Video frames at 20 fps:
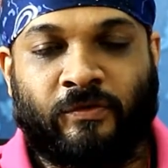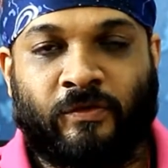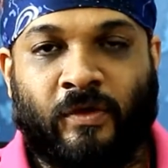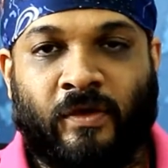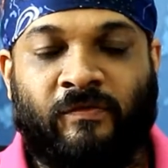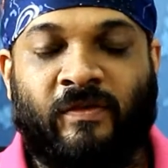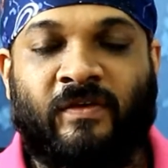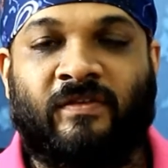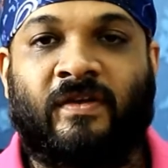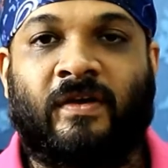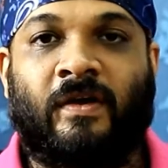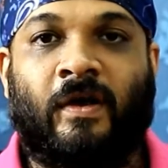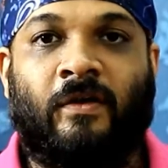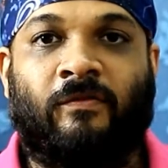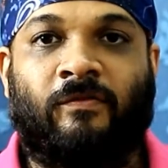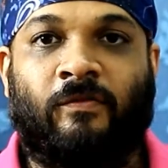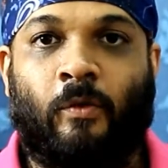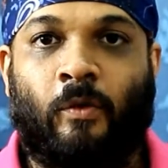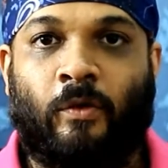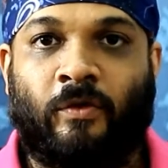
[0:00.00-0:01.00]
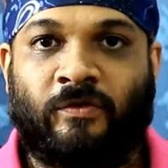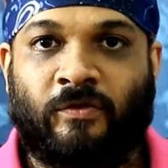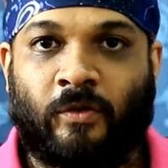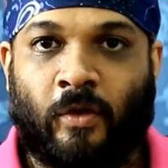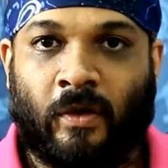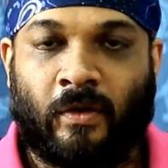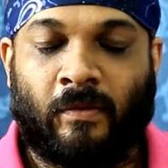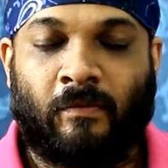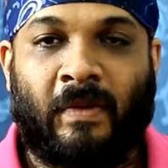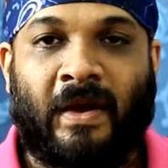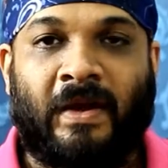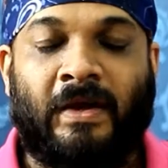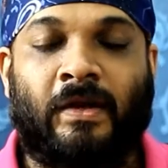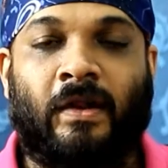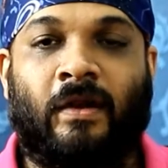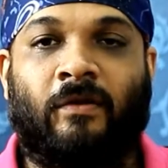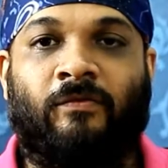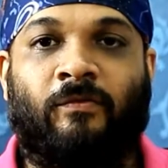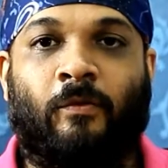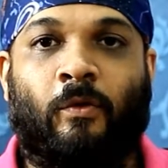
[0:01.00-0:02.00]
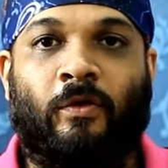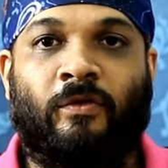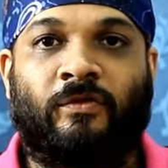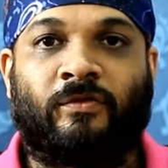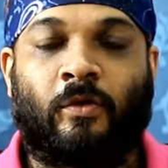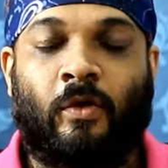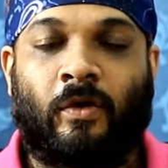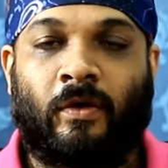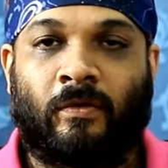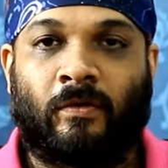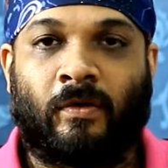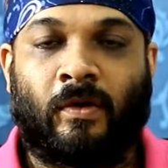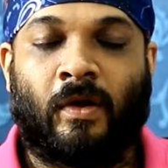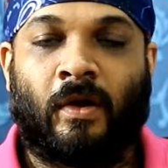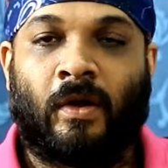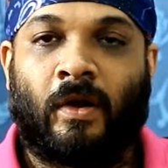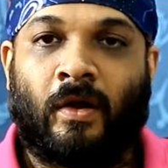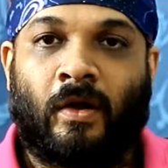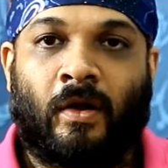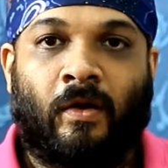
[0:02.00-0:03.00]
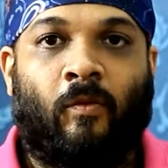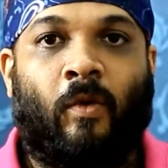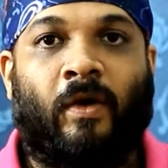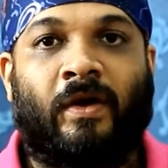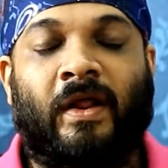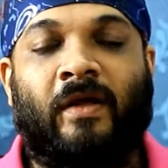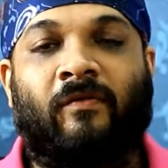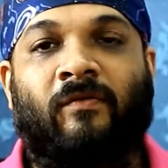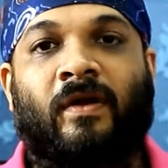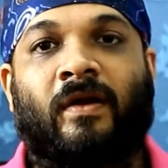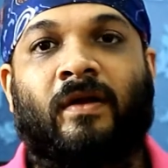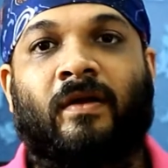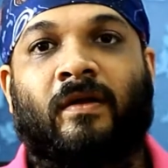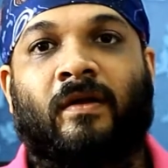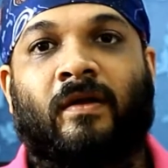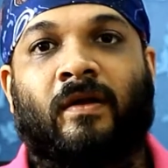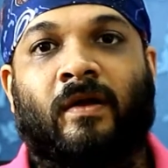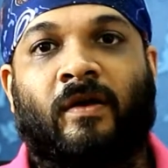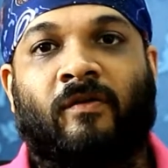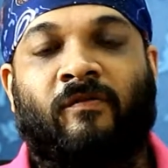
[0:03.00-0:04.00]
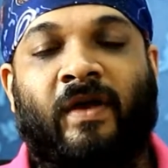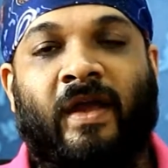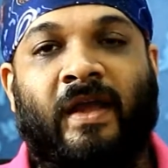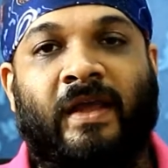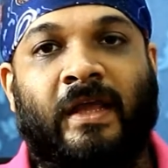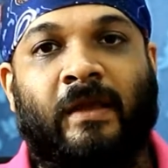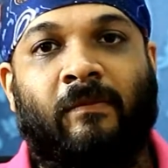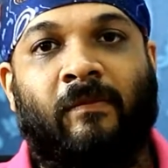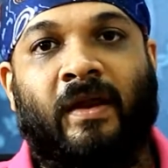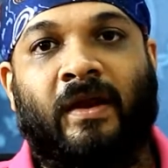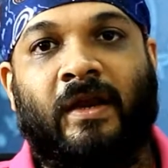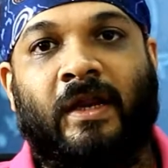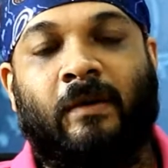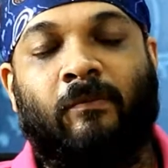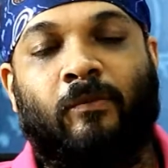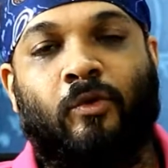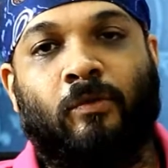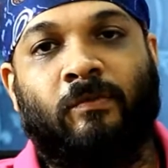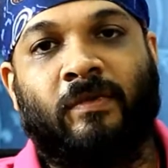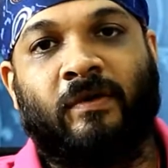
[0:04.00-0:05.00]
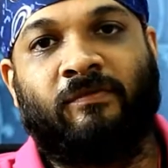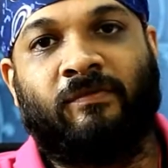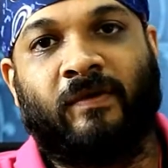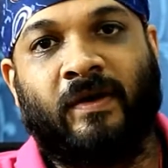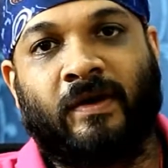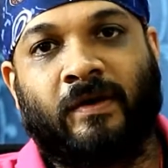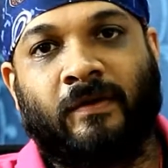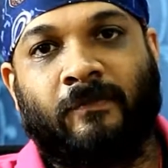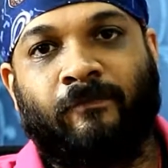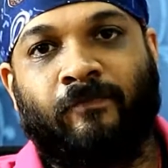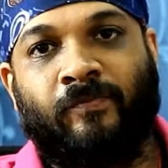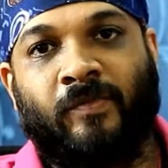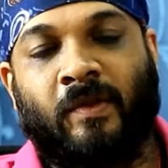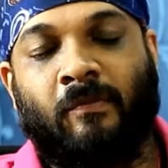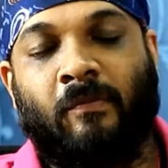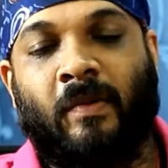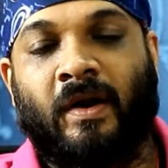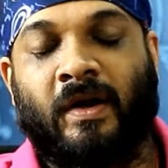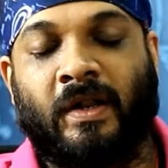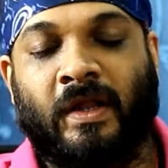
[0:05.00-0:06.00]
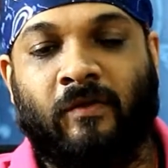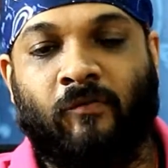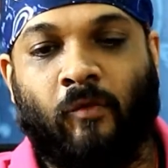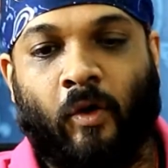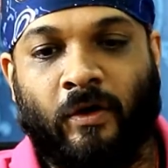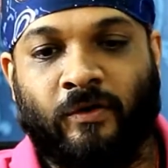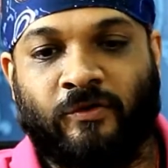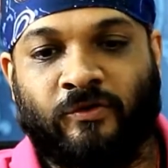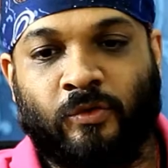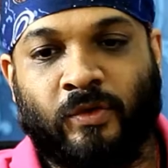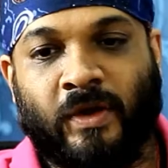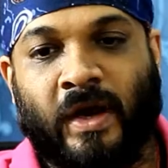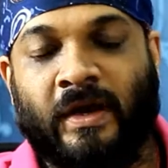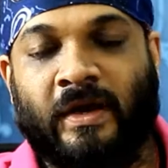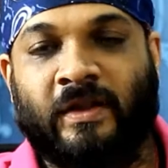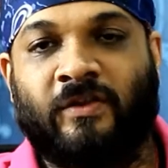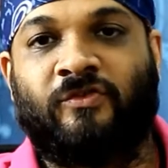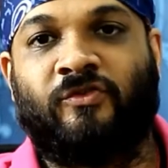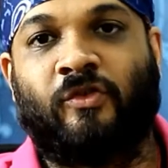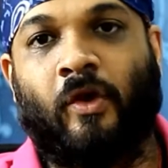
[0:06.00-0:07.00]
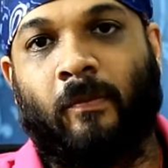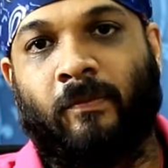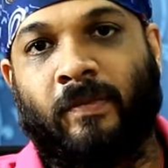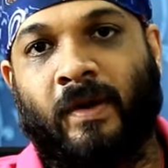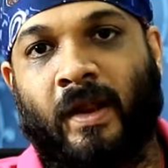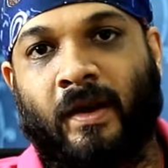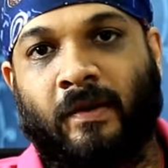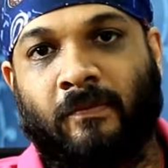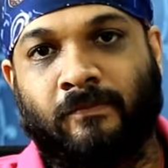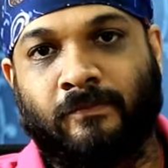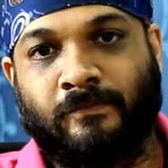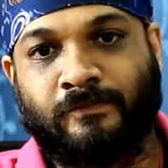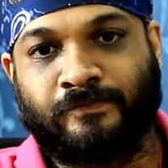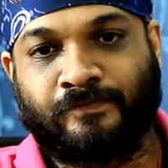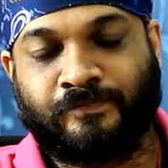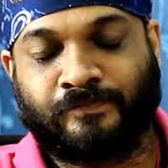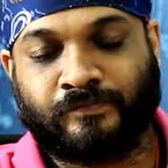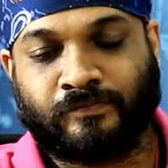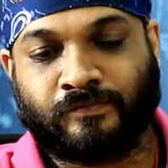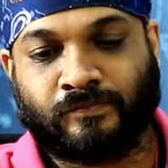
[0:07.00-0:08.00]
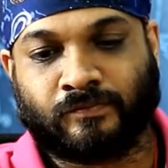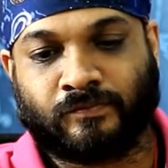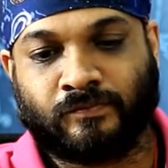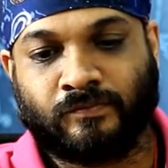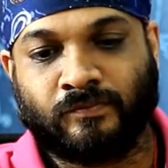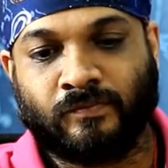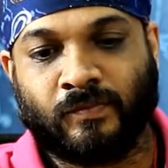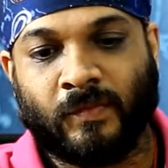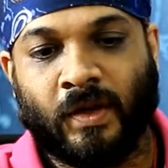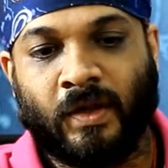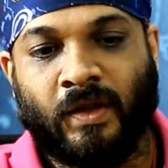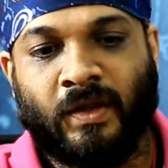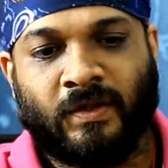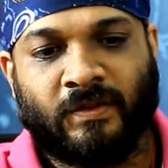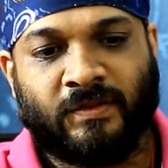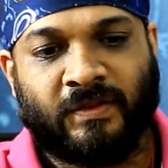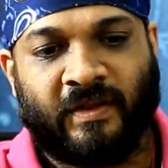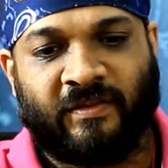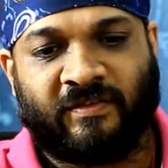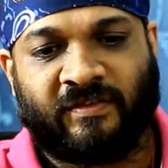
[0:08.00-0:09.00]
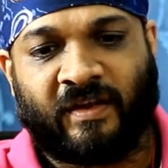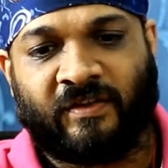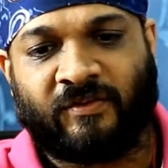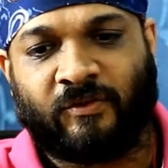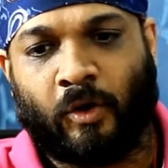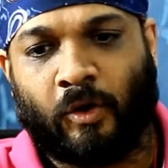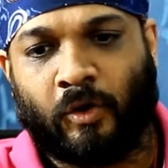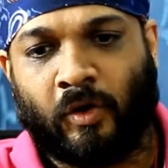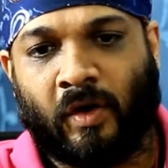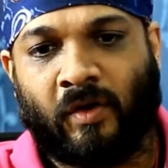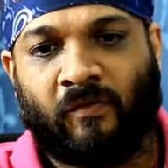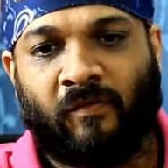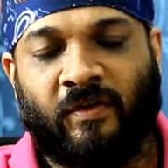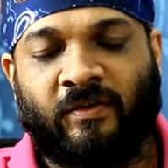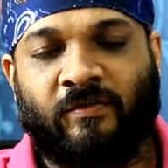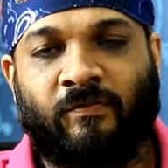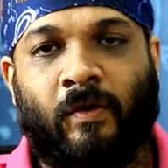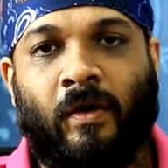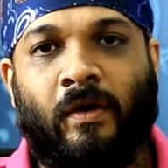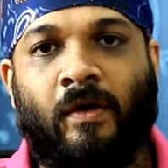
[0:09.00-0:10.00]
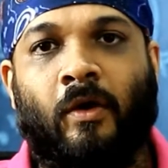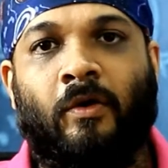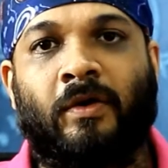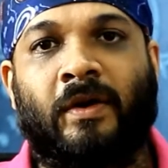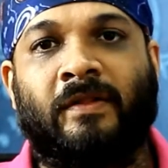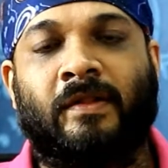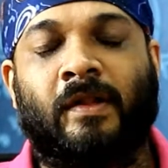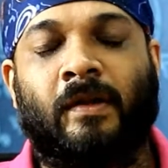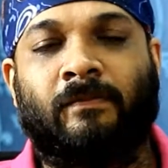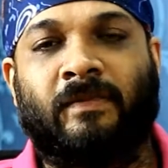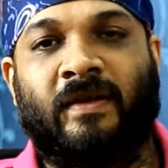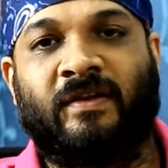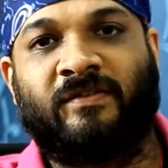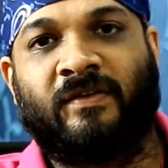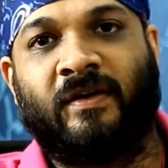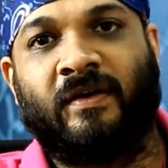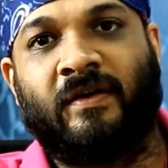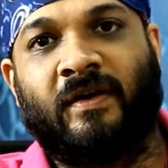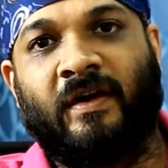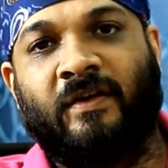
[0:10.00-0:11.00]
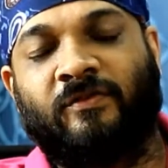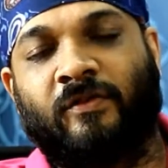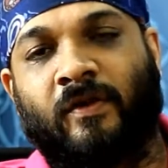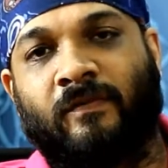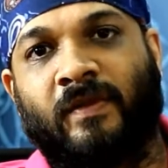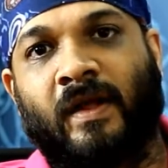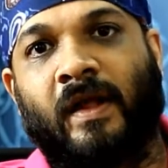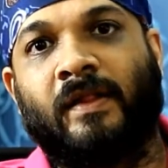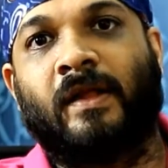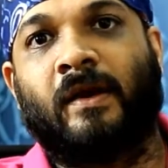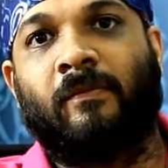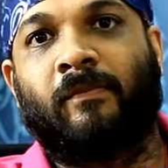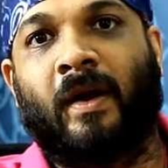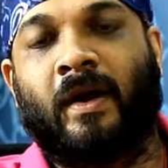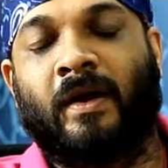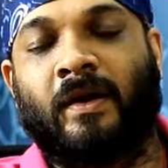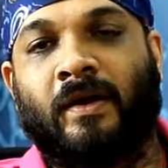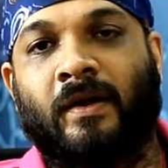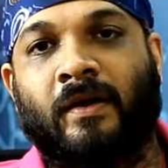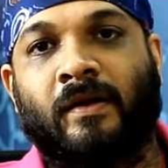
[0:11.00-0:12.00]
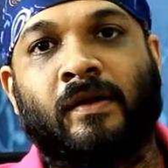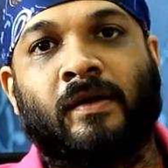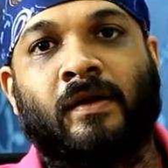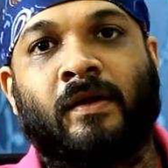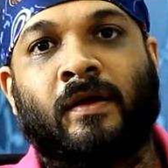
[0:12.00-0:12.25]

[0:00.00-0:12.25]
or physical force or mental force or whatever way he may deem to be fit, but he wants to get his job done. This does not always work out in the best interest of the other partner